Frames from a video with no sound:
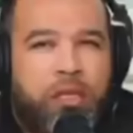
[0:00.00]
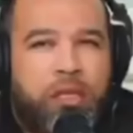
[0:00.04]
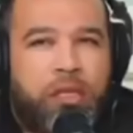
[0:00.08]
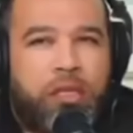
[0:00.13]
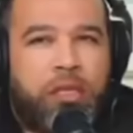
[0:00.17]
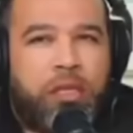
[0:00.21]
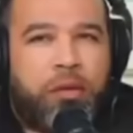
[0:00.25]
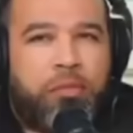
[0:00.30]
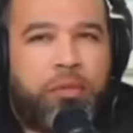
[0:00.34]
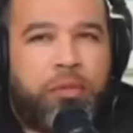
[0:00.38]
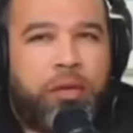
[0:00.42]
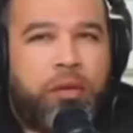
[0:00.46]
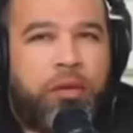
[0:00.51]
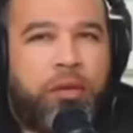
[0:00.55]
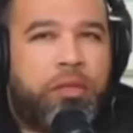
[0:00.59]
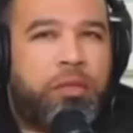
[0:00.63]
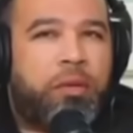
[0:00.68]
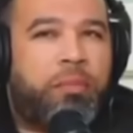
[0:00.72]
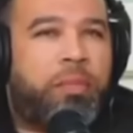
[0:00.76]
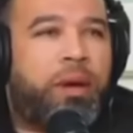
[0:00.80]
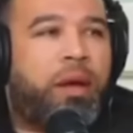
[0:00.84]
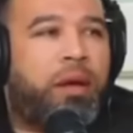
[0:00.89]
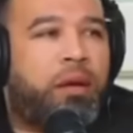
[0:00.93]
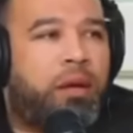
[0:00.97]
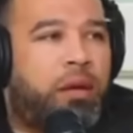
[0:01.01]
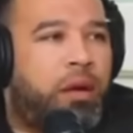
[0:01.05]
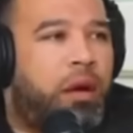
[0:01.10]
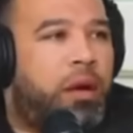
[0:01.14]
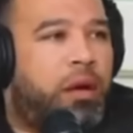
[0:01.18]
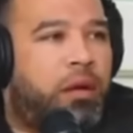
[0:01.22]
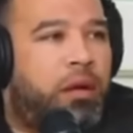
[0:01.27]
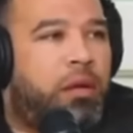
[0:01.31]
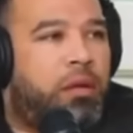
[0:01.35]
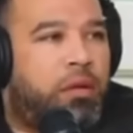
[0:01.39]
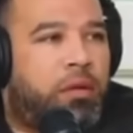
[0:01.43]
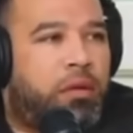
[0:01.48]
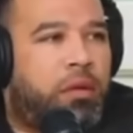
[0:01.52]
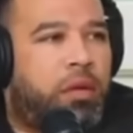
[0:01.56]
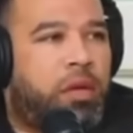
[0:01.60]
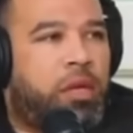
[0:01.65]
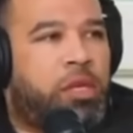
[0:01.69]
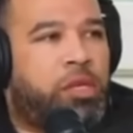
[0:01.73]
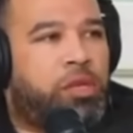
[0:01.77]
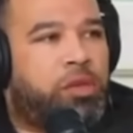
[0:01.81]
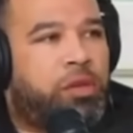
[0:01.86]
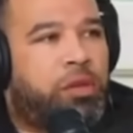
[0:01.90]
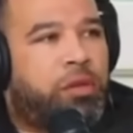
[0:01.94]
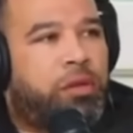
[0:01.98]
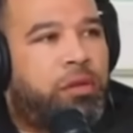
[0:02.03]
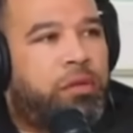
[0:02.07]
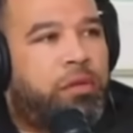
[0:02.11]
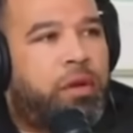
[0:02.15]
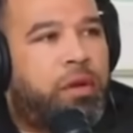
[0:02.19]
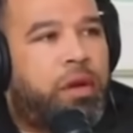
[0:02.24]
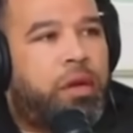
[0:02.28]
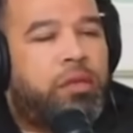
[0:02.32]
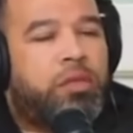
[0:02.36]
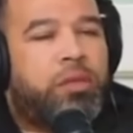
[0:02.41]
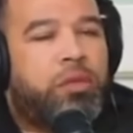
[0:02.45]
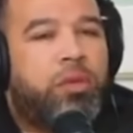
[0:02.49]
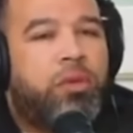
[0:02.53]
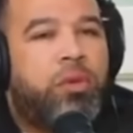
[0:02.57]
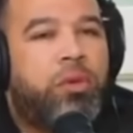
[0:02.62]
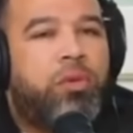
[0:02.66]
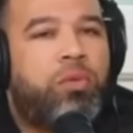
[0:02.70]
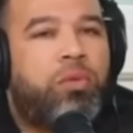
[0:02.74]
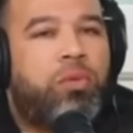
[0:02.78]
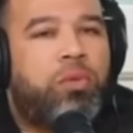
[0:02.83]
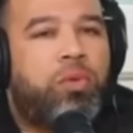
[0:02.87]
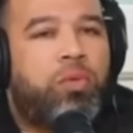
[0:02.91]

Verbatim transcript: subject because somebody got injured, right? So you you